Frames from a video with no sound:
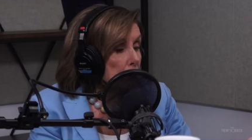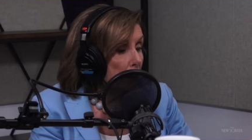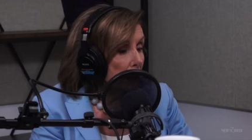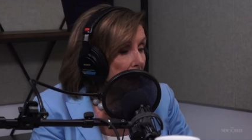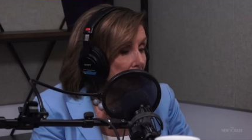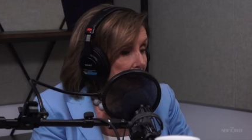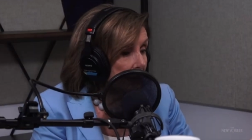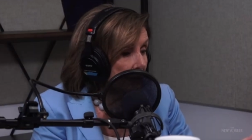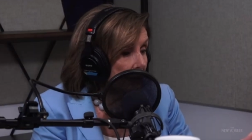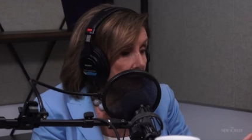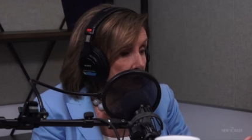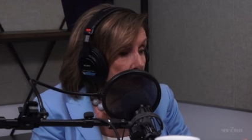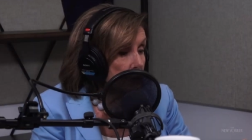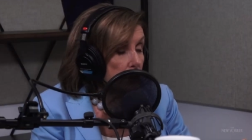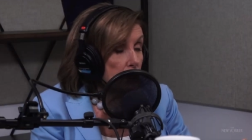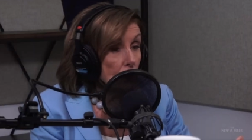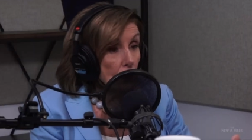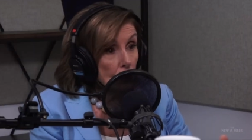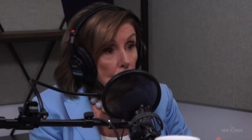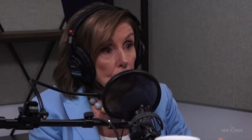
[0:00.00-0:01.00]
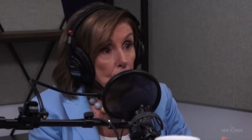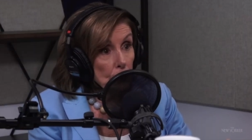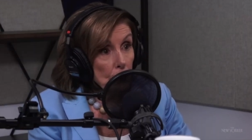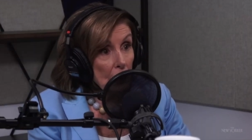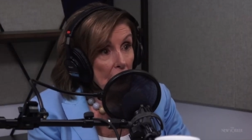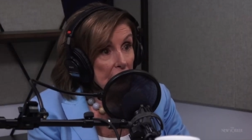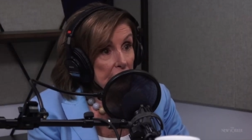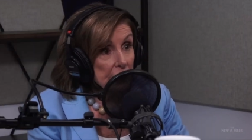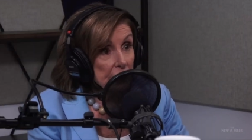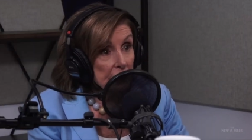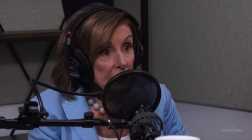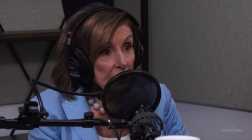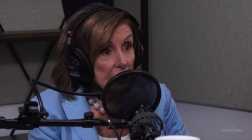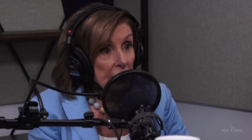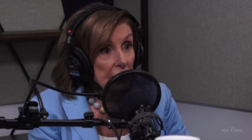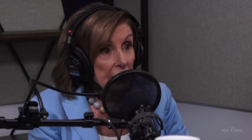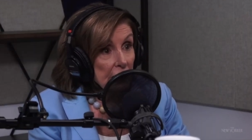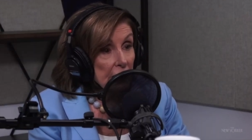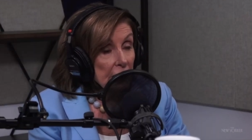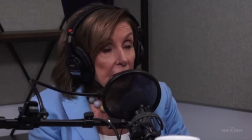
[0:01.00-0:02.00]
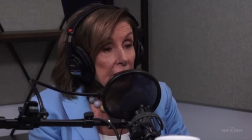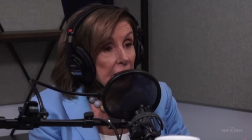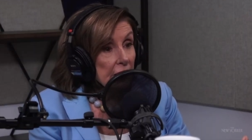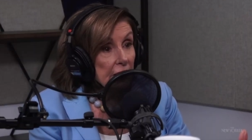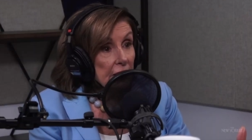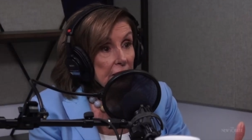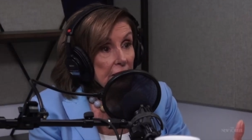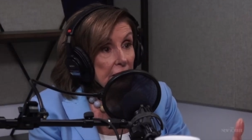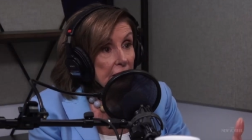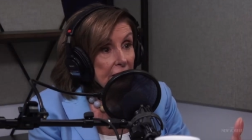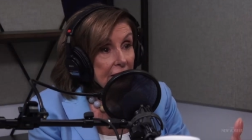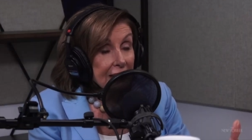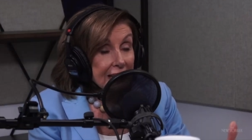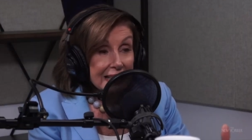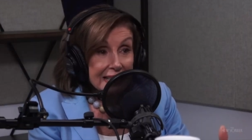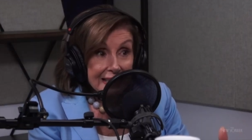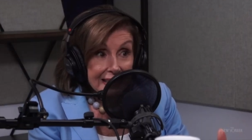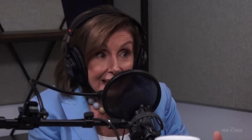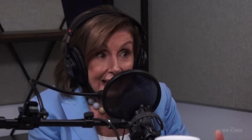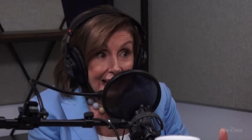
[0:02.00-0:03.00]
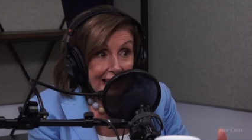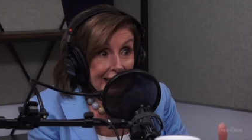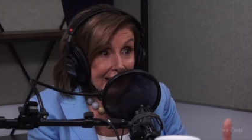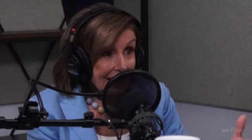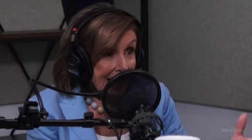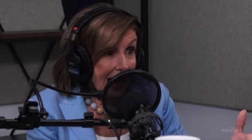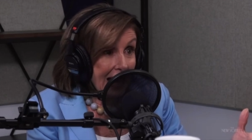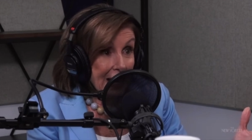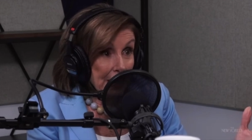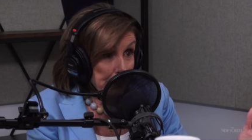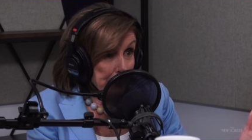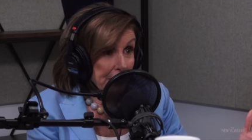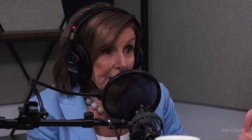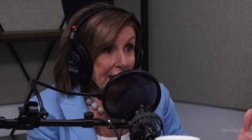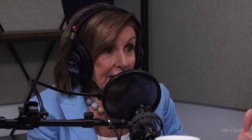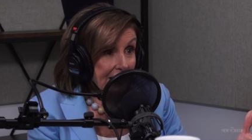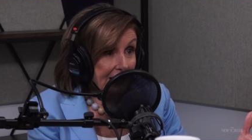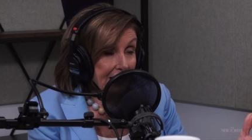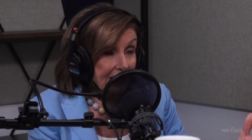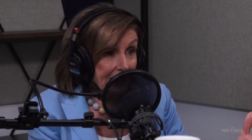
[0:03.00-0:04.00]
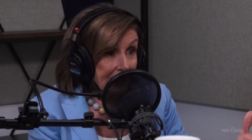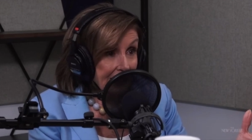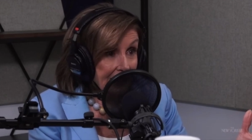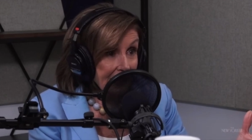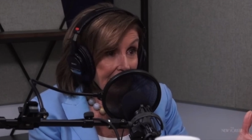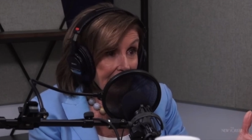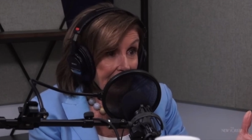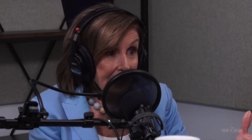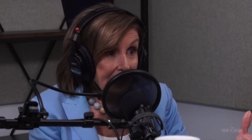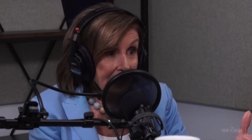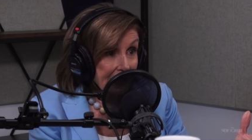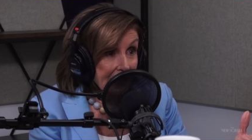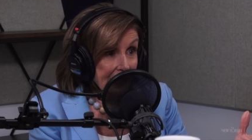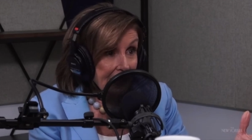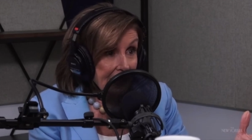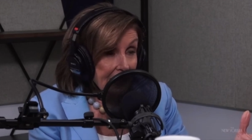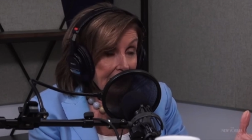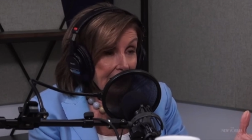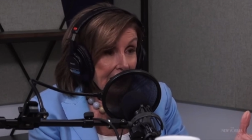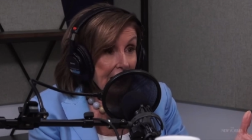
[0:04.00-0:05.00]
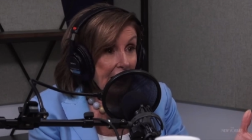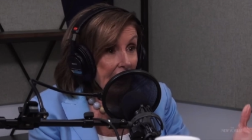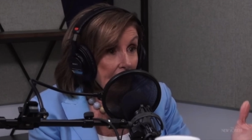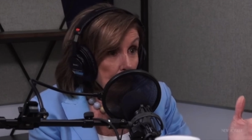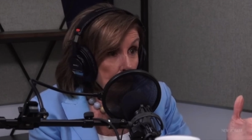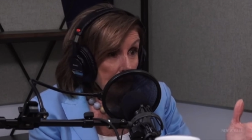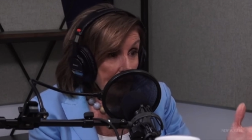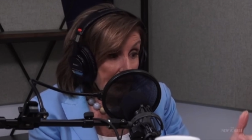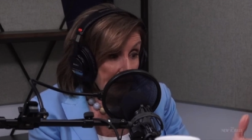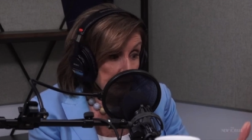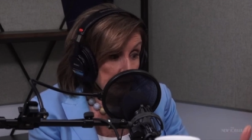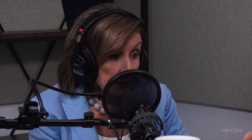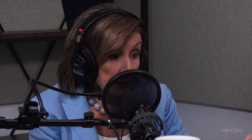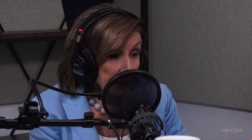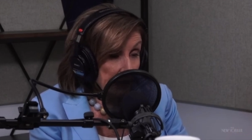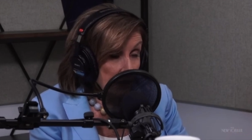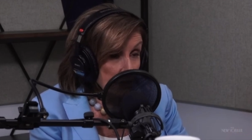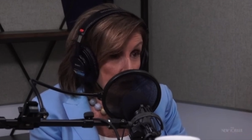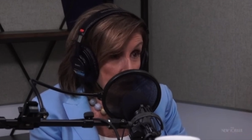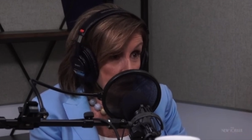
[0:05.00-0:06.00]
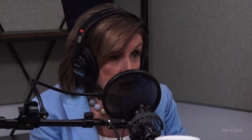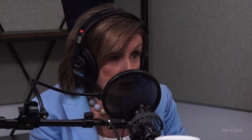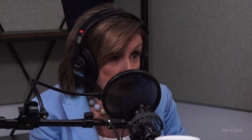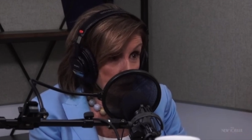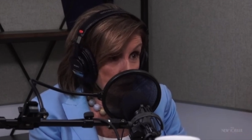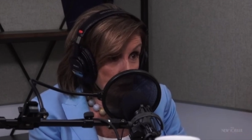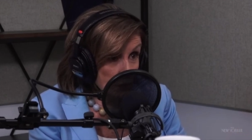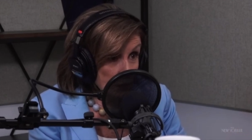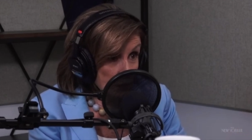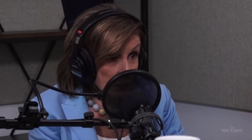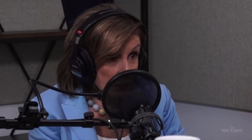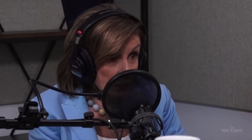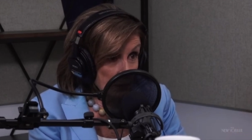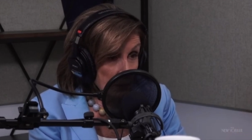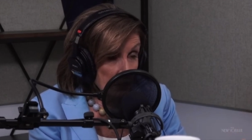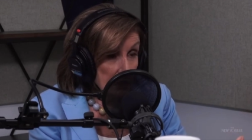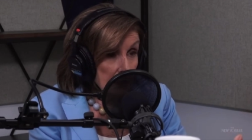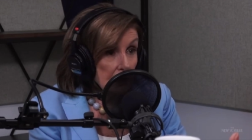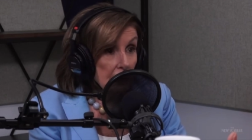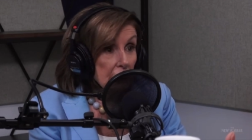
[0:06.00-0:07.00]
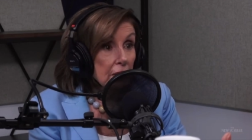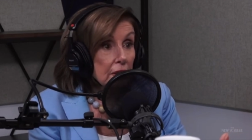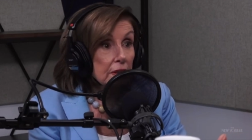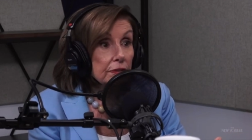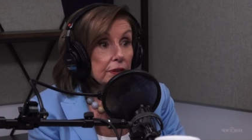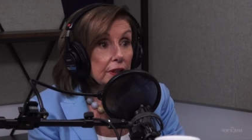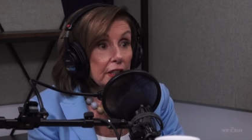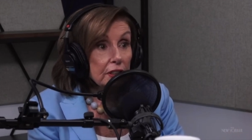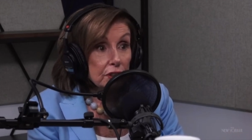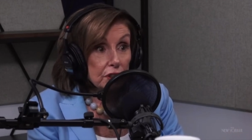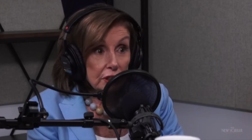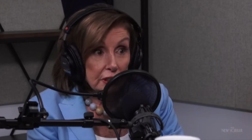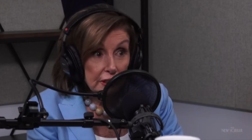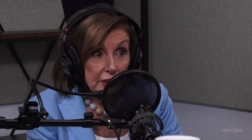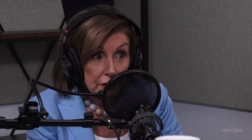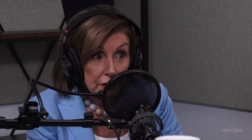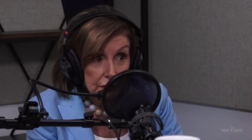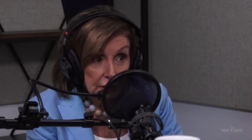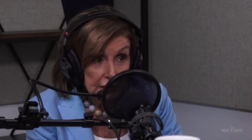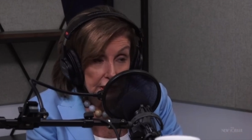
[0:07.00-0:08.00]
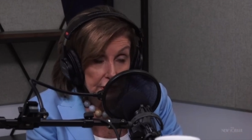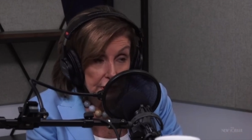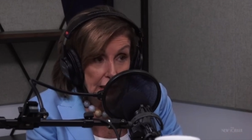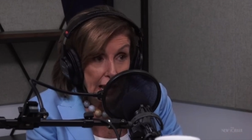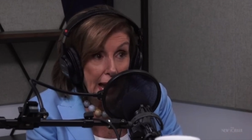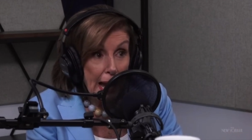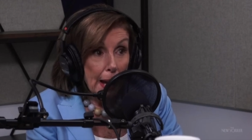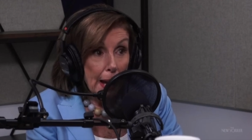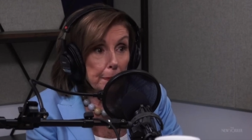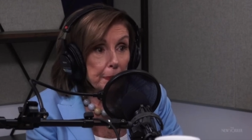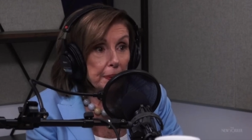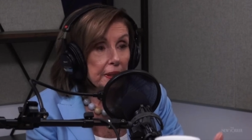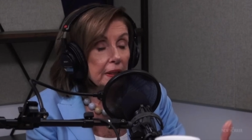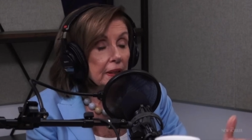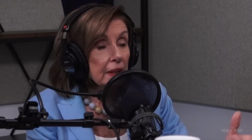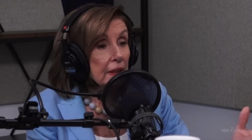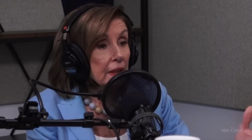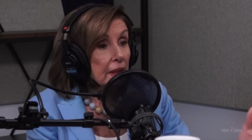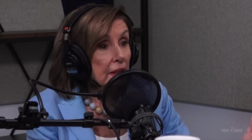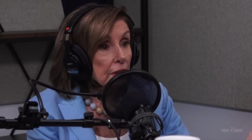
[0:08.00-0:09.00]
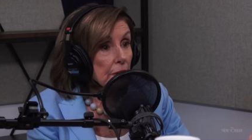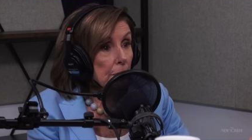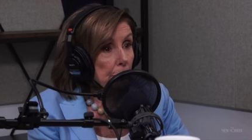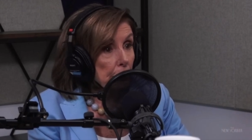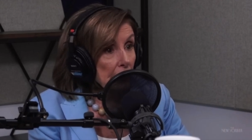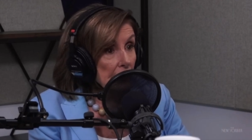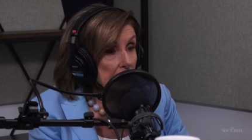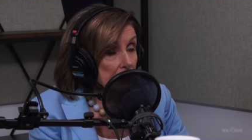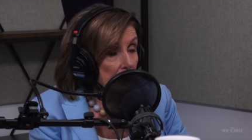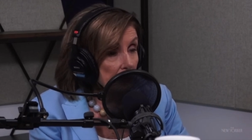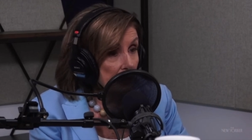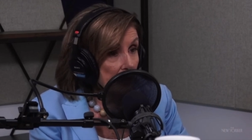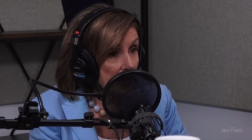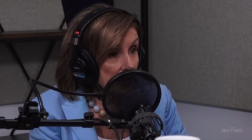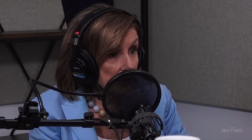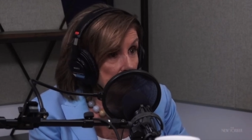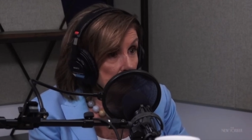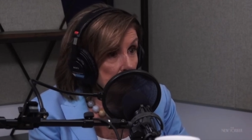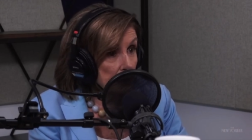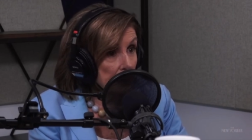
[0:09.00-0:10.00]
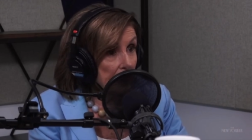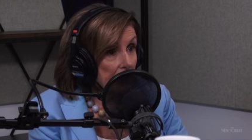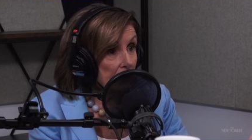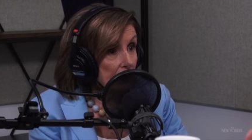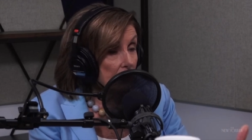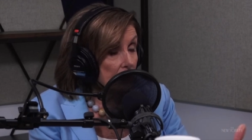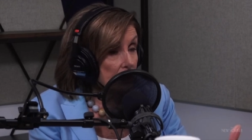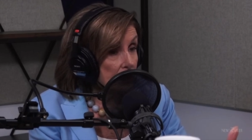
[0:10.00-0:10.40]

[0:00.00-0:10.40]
my concern was this ain't happening. And we have to make a decision mm -hmm. for us this to happen. And the president has to make the